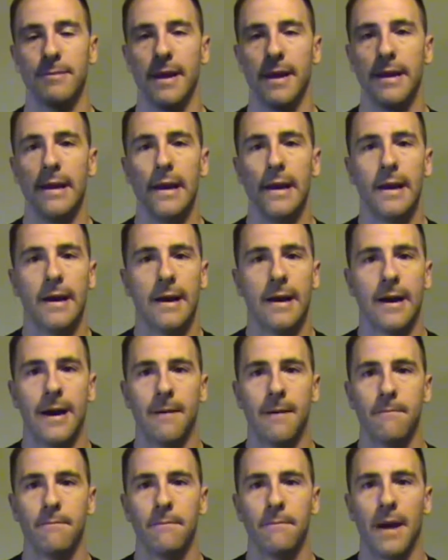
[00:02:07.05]
But
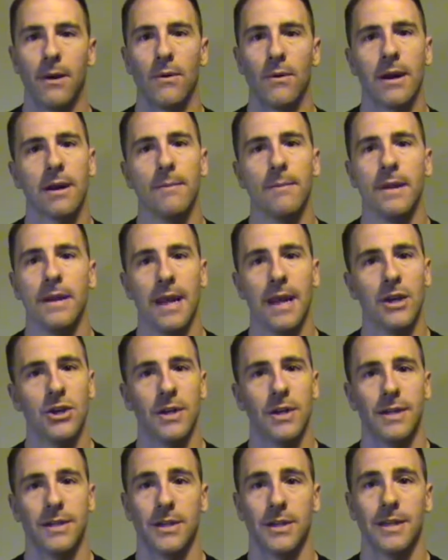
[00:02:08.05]
my
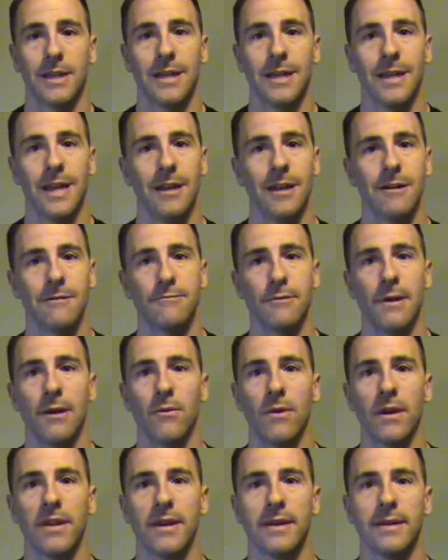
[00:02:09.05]
recommendation is just continue to play
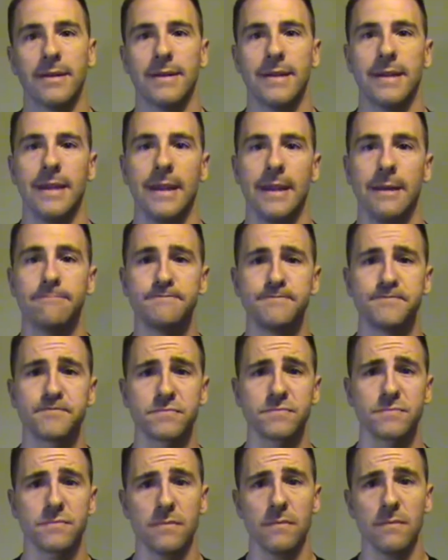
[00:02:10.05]
with it and see
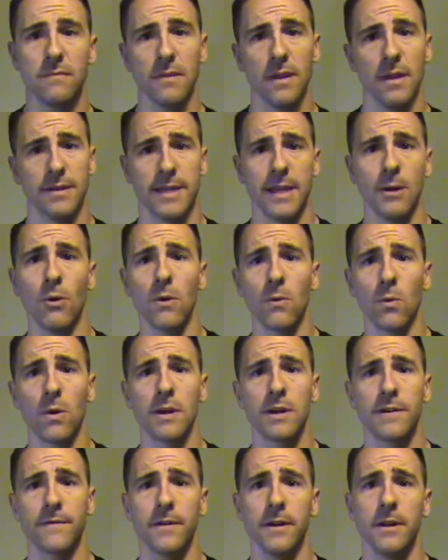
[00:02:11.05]
what
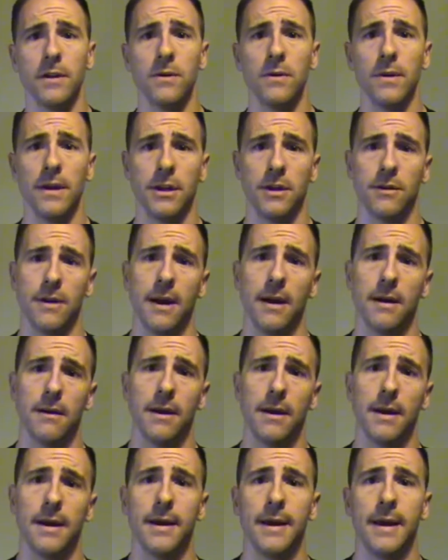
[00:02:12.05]
works for you in your
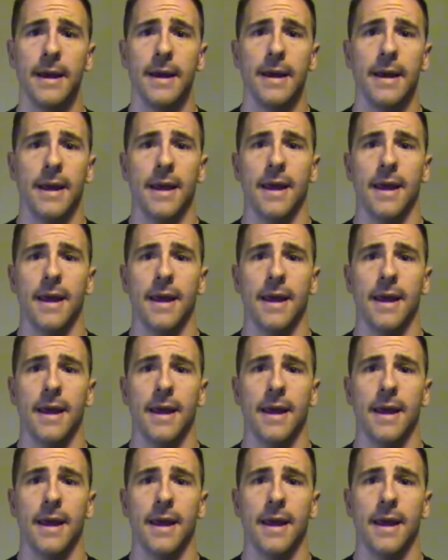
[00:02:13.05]
area.